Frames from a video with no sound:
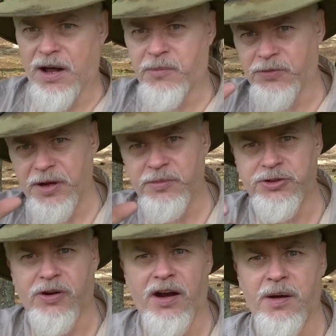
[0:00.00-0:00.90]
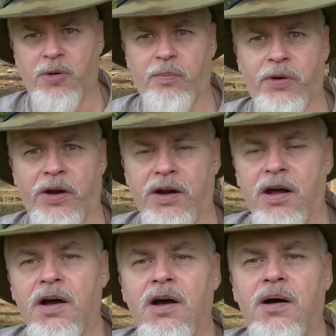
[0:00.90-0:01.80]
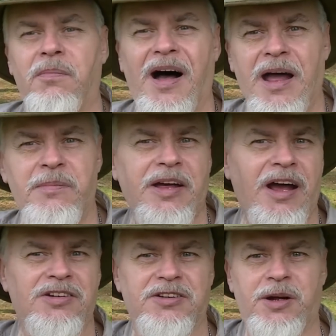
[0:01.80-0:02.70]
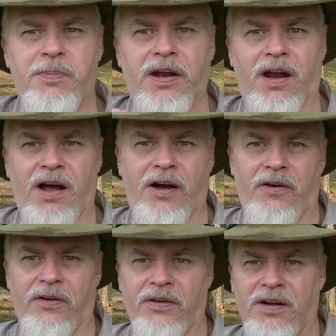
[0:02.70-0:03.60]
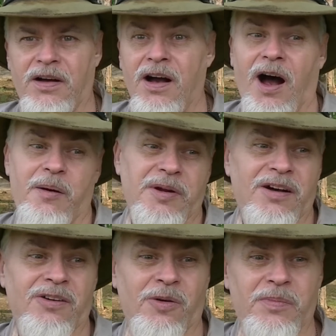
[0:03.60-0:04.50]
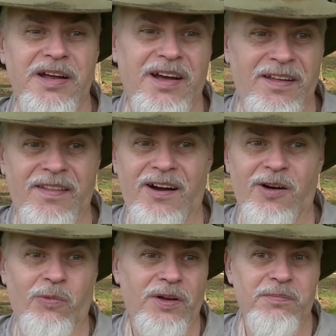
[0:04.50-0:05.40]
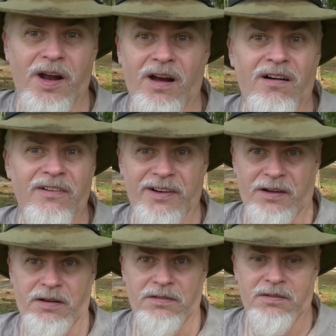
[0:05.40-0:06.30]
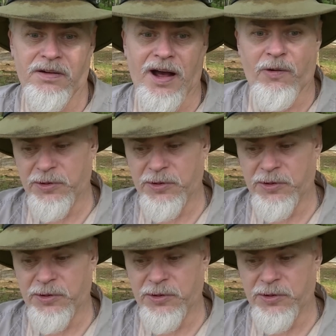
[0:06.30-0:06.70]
and I'm going to demonstrate how I'm going to put it, my hammock has a zip-in liner. I'm not going to be in there with my long gun. I